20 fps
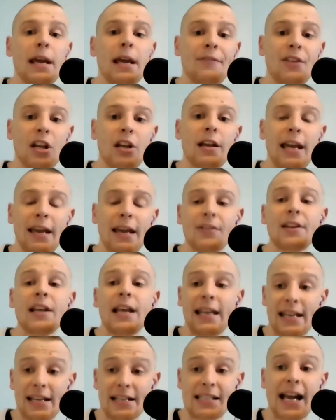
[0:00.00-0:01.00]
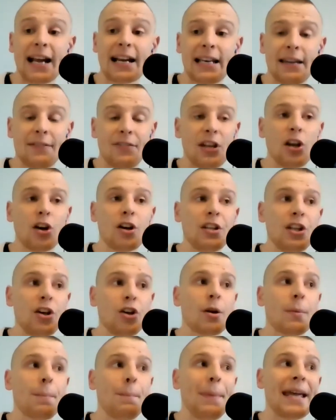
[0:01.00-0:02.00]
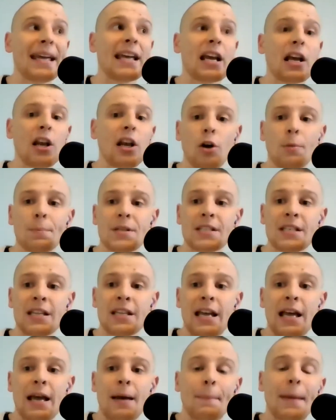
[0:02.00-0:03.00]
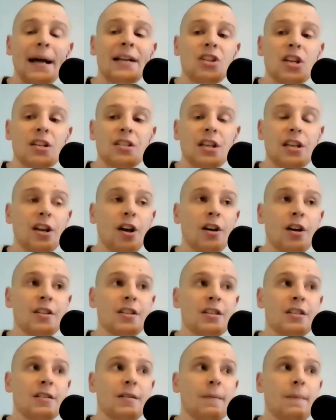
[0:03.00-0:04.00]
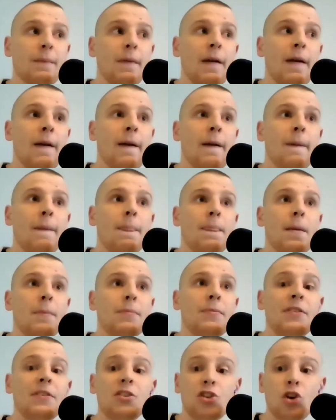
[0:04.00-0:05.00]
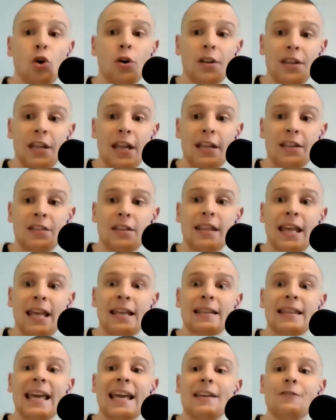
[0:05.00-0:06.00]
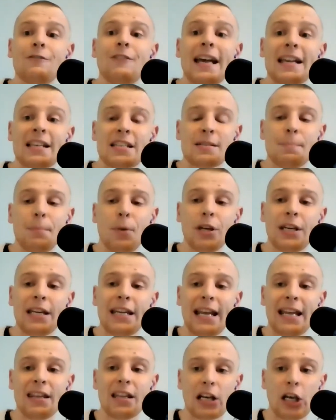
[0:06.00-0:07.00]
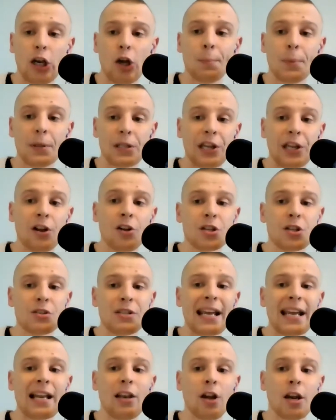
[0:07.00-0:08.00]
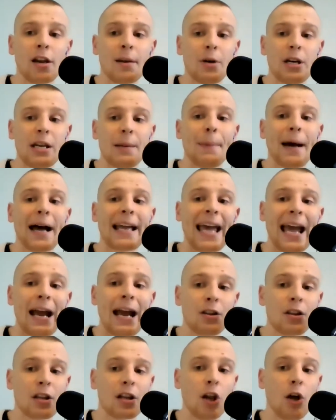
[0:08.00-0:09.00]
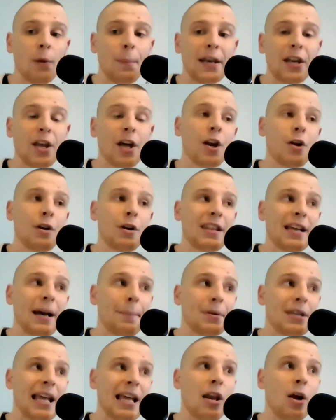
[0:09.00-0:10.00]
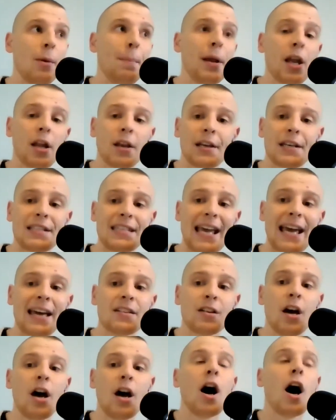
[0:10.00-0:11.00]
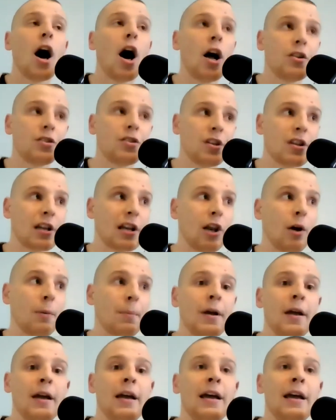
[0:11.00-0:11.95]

if you look at the other big clubs, Manchester United, sure they invest money in the club, but they also take a lot of money back out of the club, and not only that, but they lump a lot of debt onto the club.